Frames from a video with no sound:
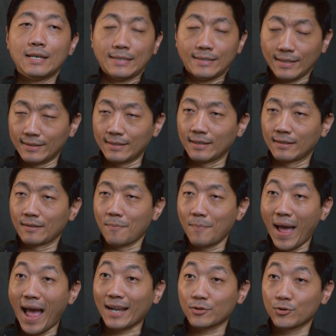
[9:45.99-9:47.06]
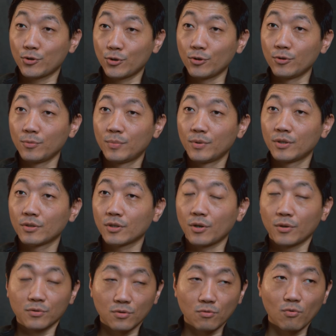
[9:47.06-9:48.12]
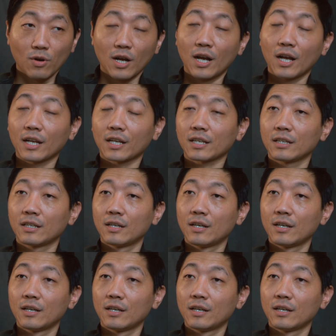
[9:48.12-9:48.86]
sitting on a packed tube, going to work